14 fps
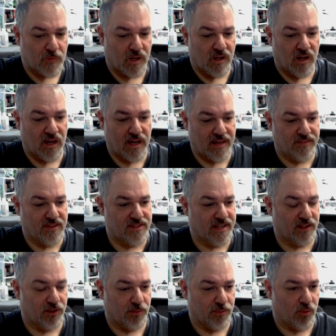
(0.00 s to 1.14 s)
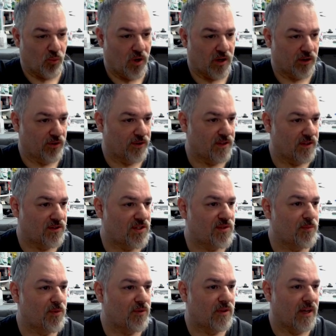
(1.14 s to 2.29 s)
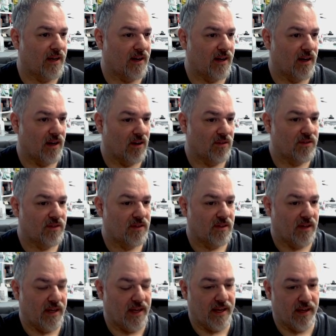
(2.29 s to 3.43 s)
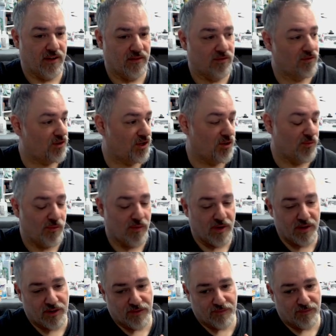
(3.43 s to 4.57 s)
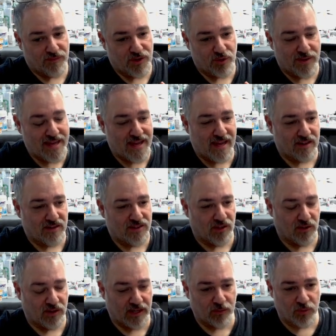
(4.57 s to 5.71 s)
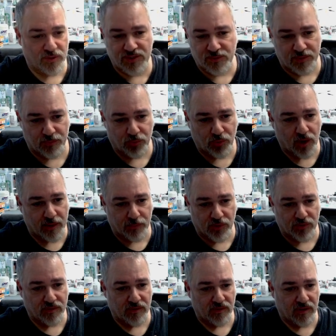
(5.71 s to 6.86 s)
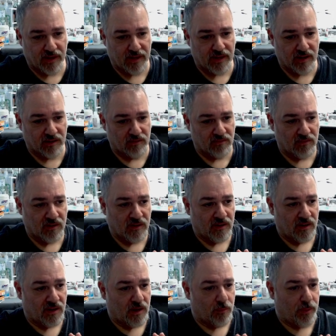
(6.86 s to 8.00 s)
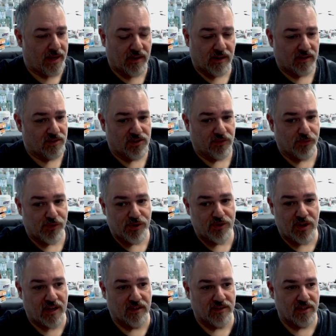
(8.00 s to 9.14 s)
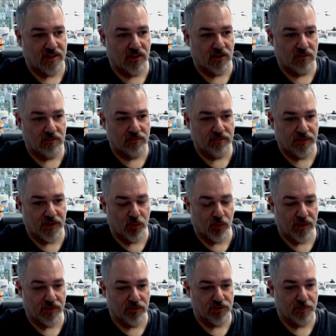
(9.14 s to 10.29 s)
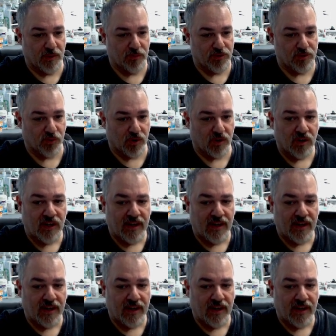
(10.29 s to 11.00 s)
and then take a little bit of water and then smooth that out. And you can't tell, like once it's been primered and painted and so forth, you can't tell where those bubbles were.